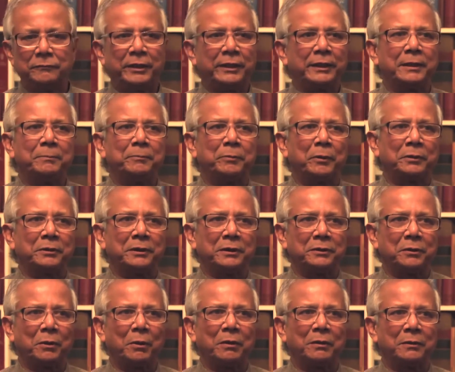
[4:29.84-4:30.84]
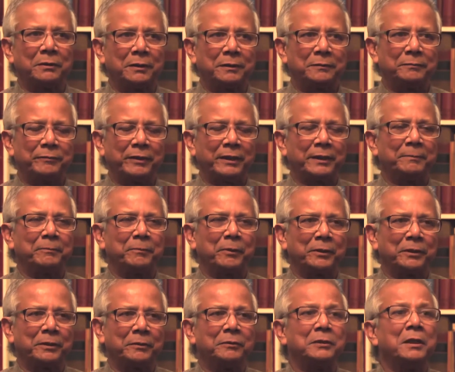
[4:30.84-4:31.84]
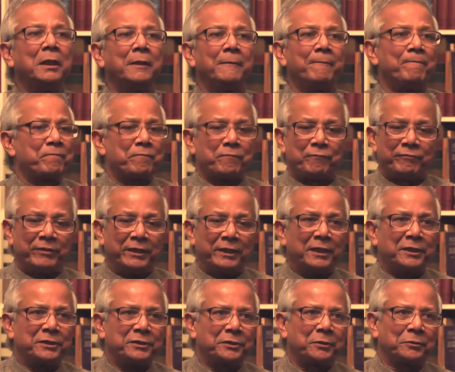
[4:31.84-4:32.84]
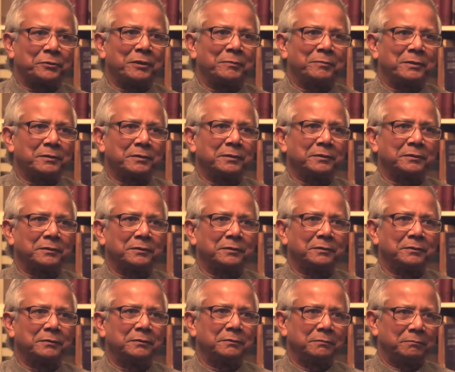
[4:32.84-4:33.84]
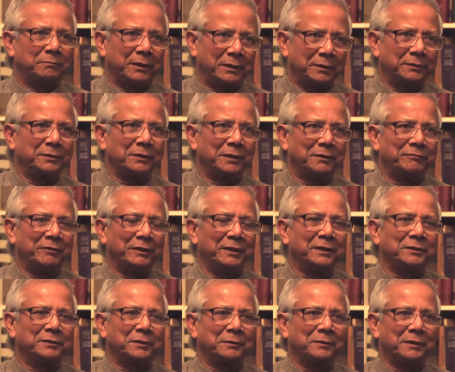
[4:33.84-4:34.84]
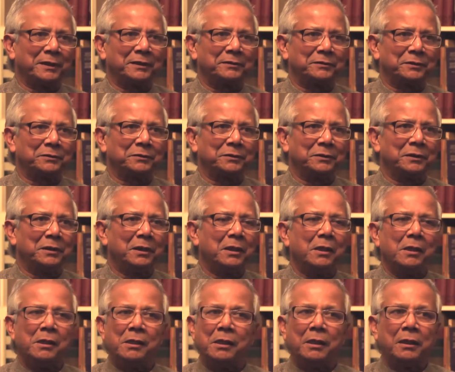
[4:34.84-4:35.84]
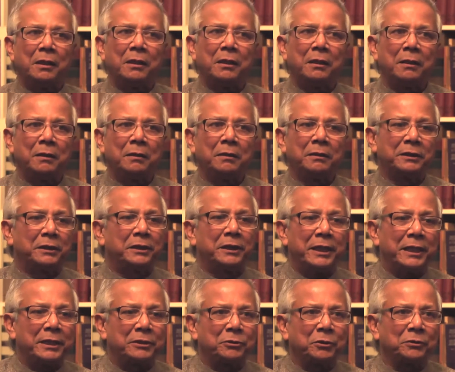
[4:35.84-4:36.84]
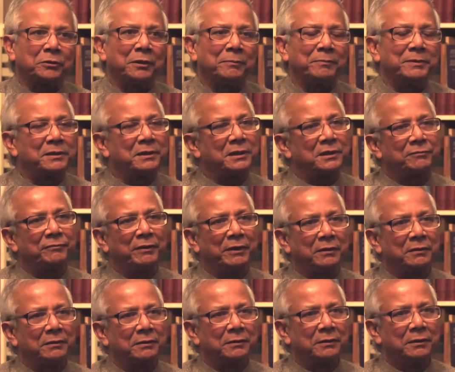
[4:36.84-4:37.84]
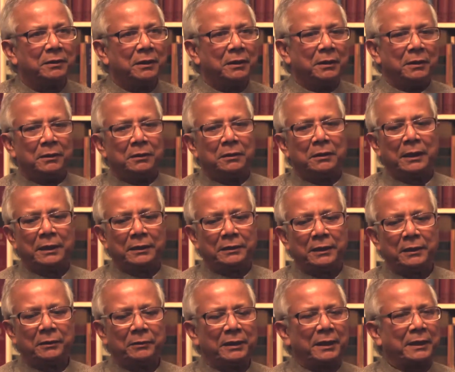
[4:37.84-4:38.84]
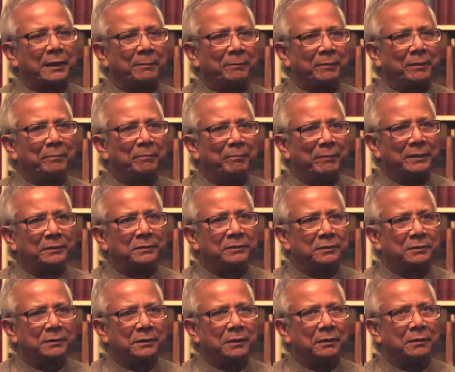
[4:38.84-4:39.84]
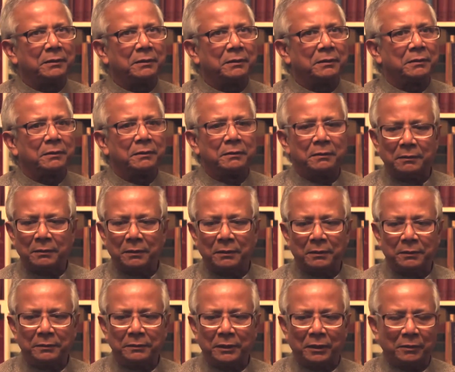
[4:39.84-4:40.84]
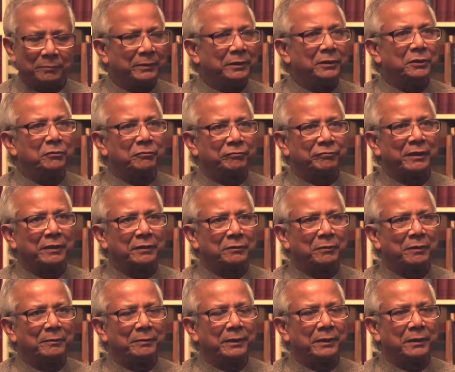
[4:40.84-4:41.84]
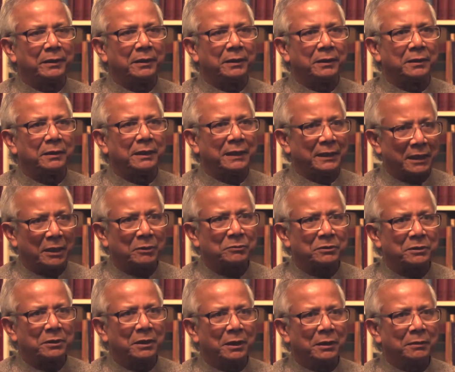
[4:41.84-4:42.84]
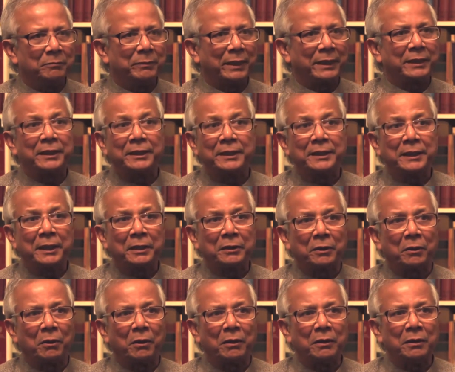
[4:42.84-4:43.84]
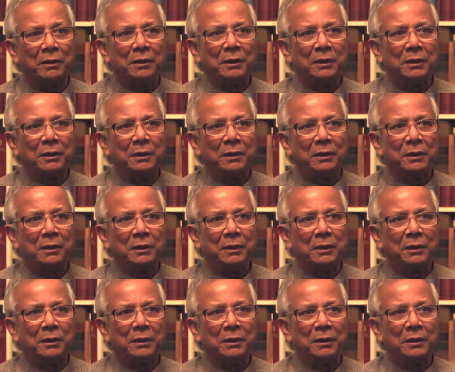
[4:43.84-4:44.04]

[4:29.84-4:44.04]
Very important role, very important role. Finance social business, because you're a finance organization. Uh, create social business fund. I think in a couple of months, uh, uh, there'll be new fund will be uh, announced by Credit Agricole.